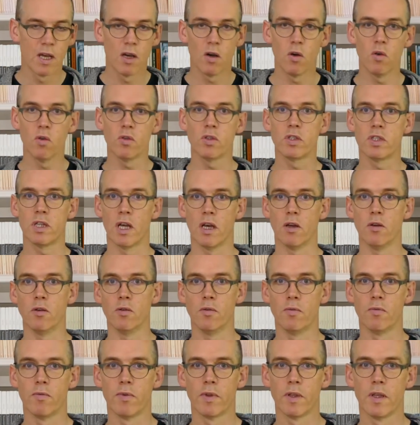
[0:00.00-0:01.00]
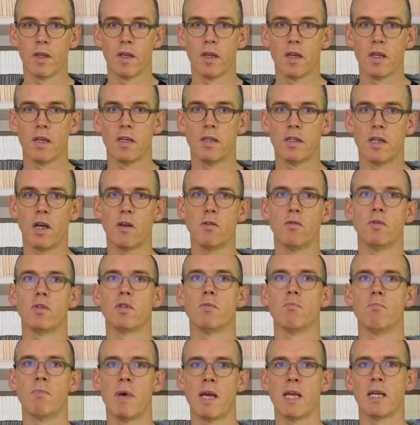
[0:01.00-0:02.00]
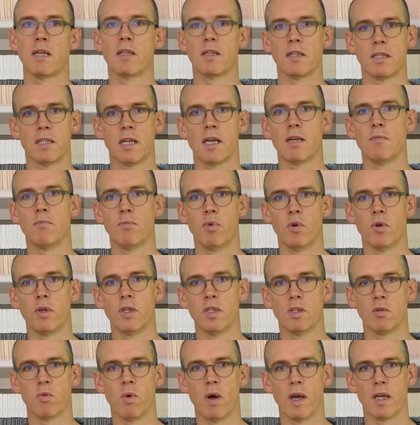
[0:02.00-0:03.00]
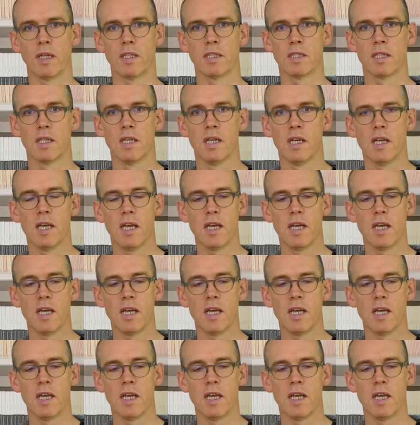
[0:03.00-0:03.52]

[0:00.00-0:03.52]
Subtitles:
Also, don't make the same point twice.